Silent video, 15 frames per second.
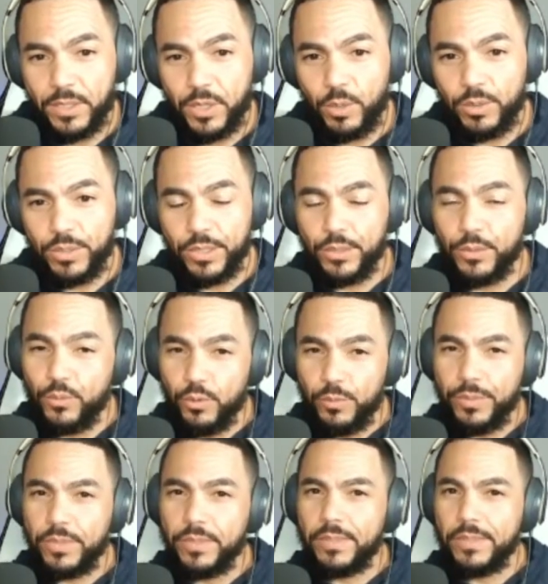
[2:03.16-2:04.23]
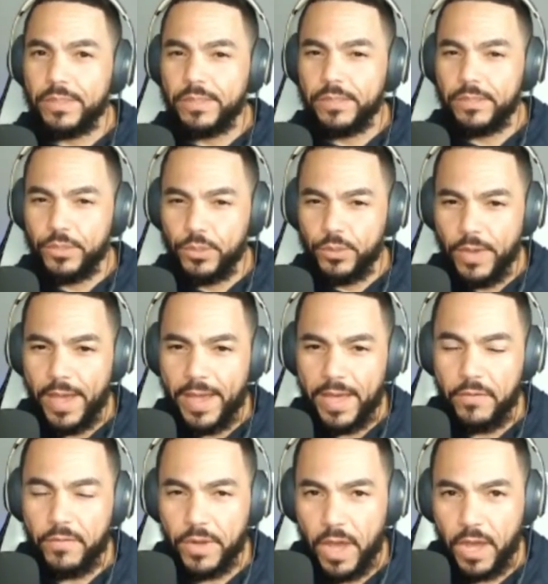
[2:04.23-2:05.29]
Coaching Group. Do you
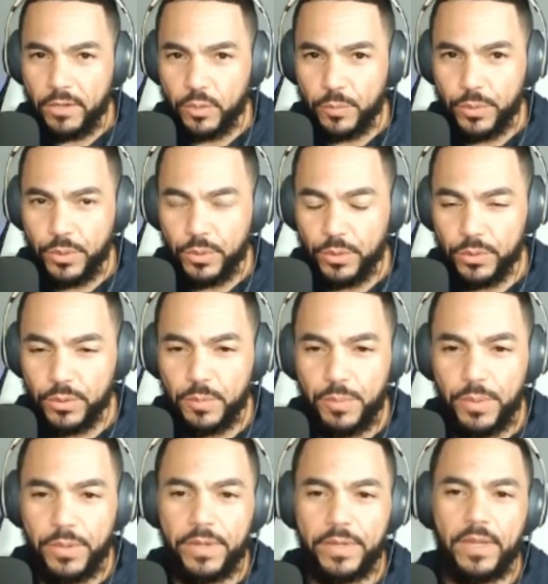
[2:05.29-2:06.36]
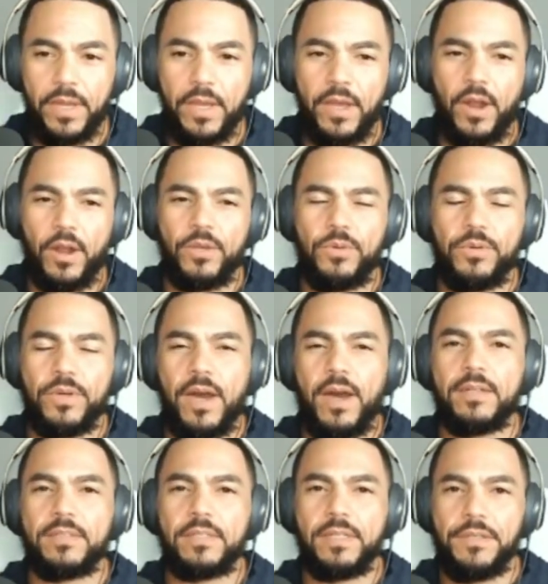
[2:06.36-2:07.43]
have an entrepreneurial spirit? Are you
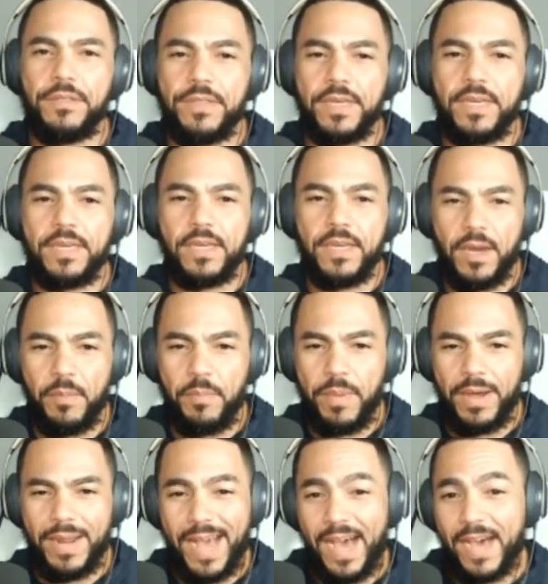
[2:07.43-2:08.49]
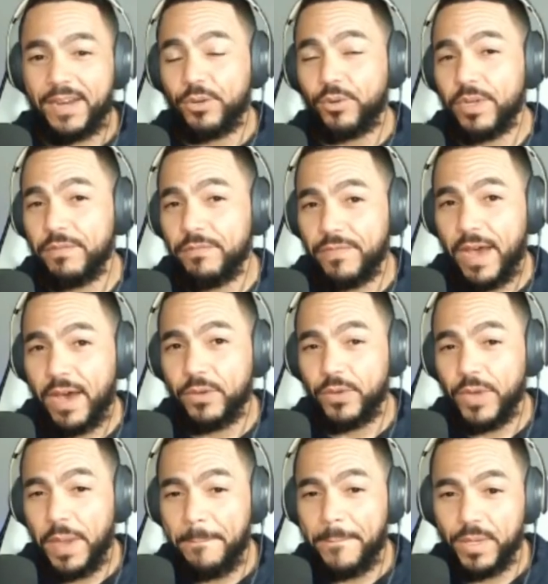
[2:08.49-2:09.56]
constantly thinking about how to create value
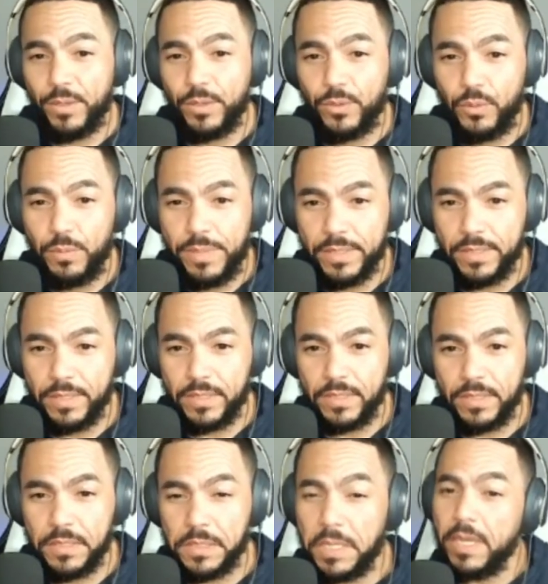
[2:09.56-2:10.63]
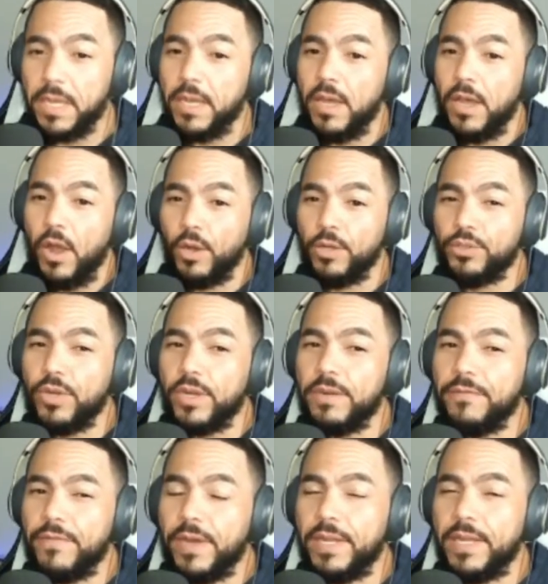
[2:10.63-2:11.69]
and build new businesses? Are you trying to
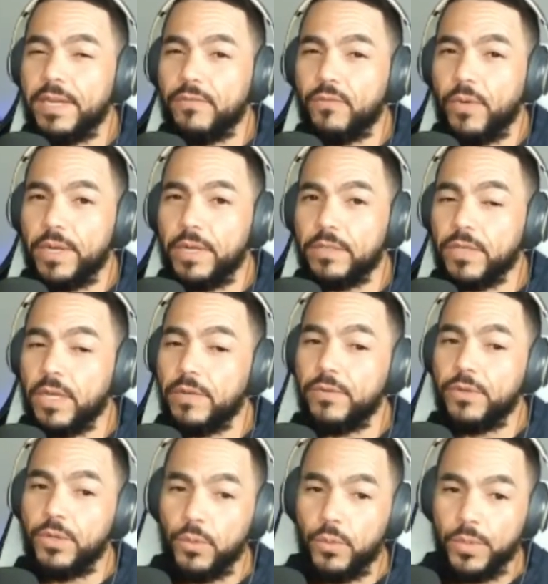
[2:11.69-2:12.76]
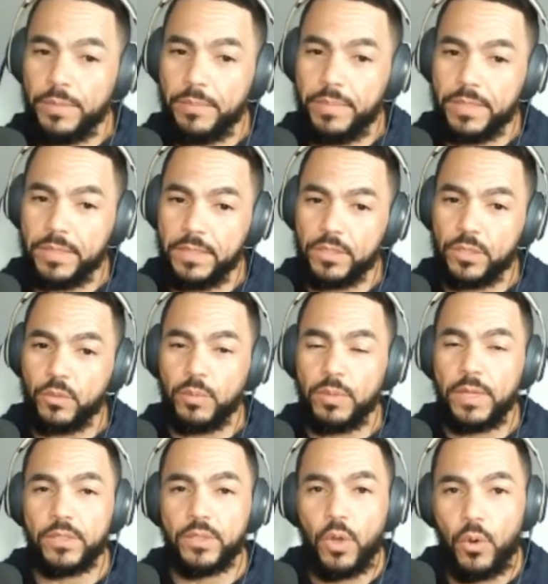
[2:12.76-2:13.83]
find innovative ways of doing business to
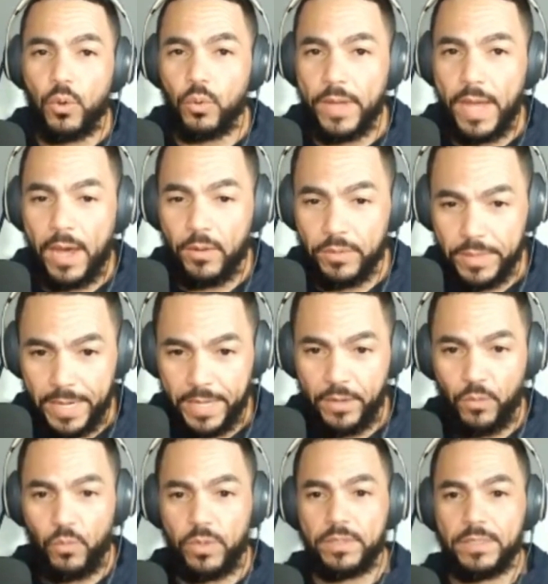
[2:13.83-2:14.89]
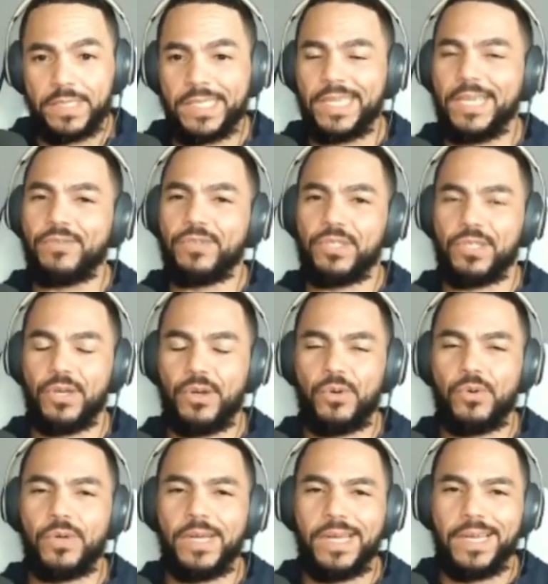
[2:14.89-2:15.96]
replace old, outdated ones? If
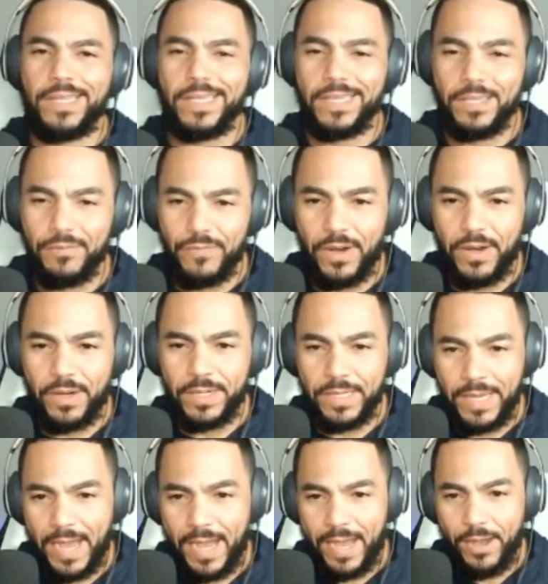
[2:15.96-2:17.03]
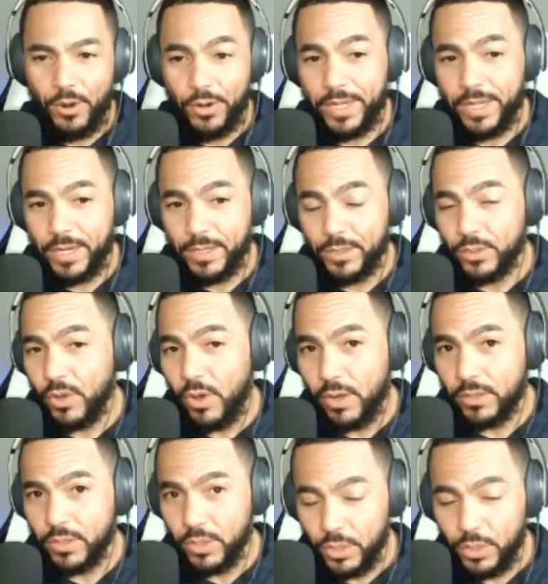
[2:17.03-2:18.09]
so, then Devon and I are here to
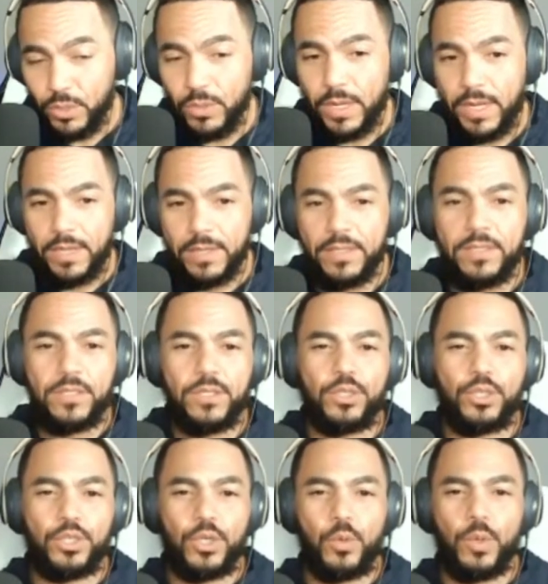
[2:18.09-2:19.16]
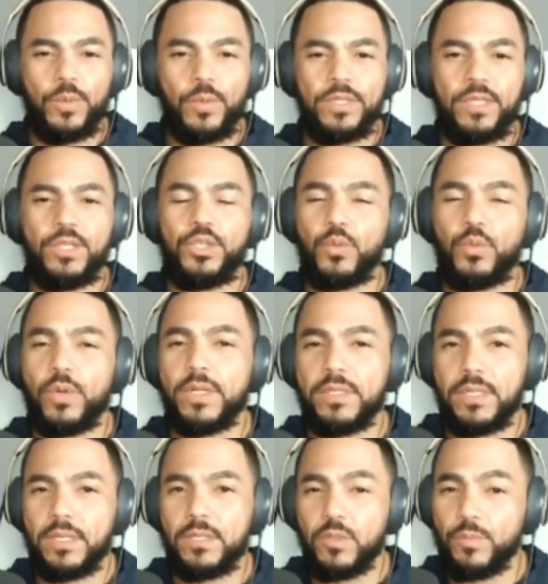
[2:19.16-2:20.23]
talk to you. This is a show where we teach you what it
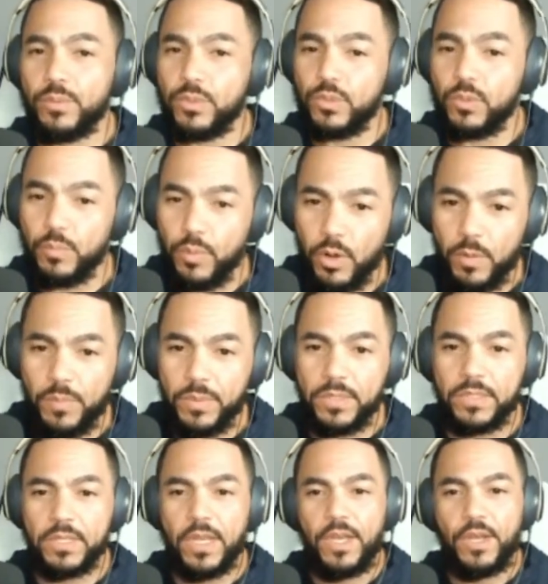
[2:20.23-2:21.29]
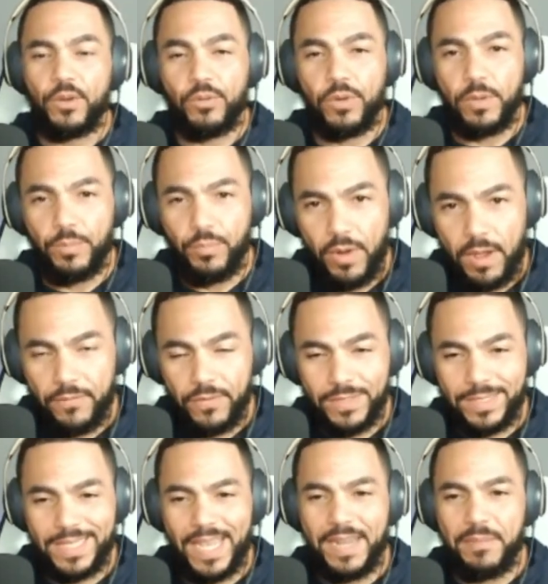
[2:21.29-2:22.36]
takes to pursue purpose, create
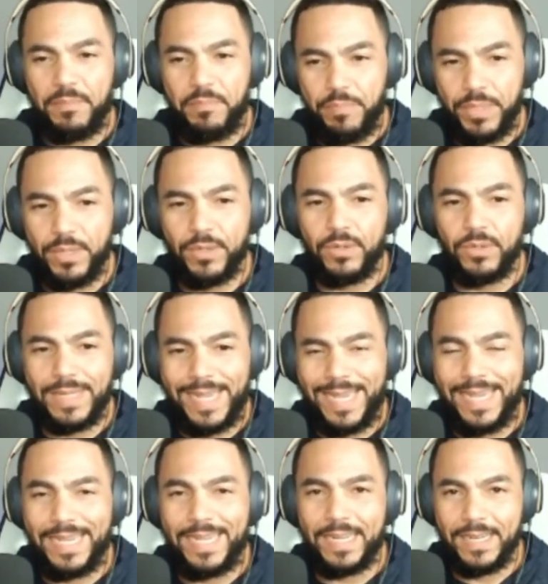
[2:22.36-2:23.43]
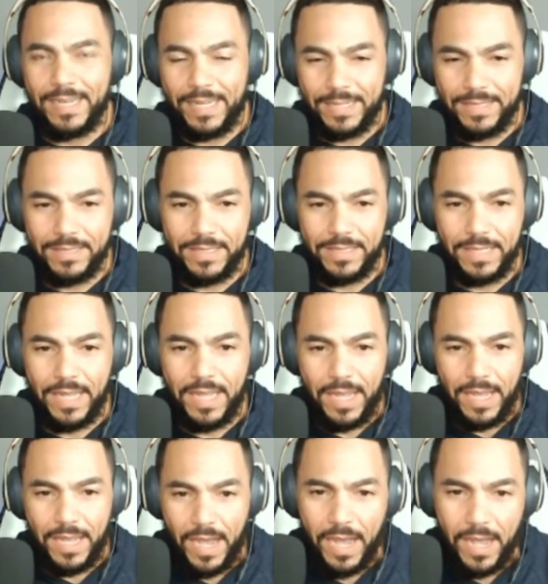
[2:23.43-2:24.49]
profits, and build a legacy.
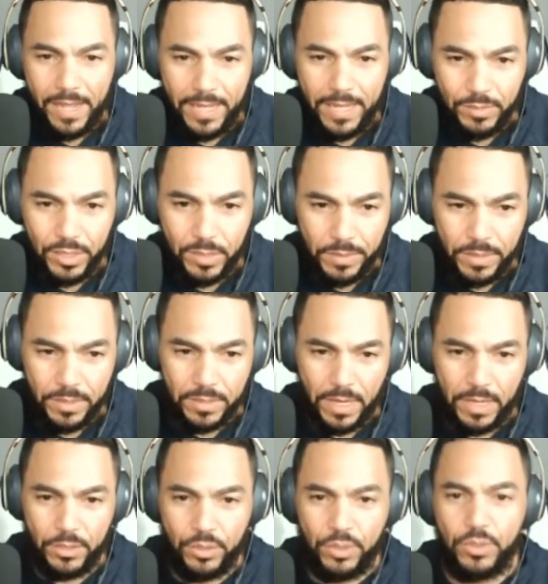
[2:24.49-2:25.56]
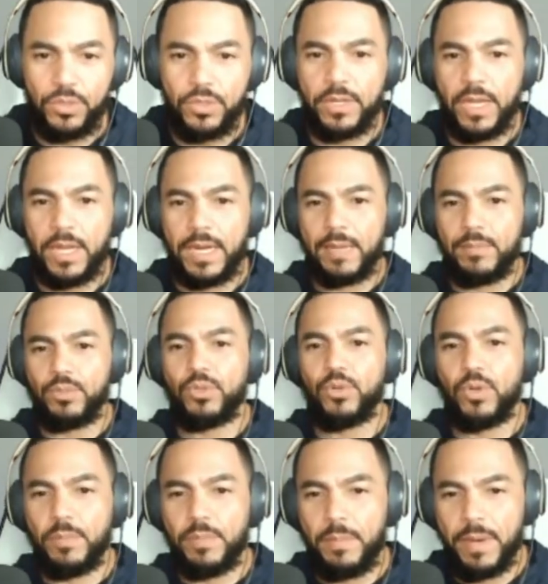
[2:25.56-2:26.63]
I am Jimmy Gonzalez Jr., and I am
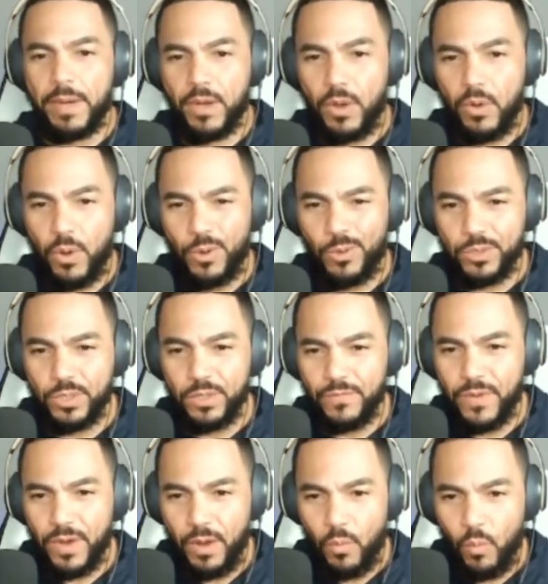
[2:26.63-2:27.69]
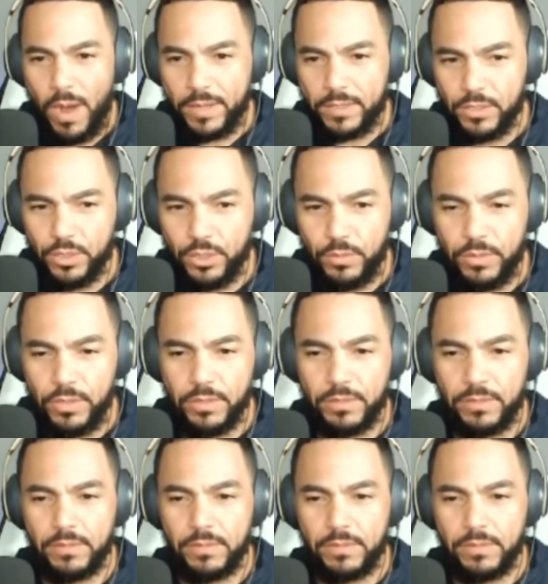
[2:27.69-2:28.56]
joined by my co-host, Devon Watts Jr.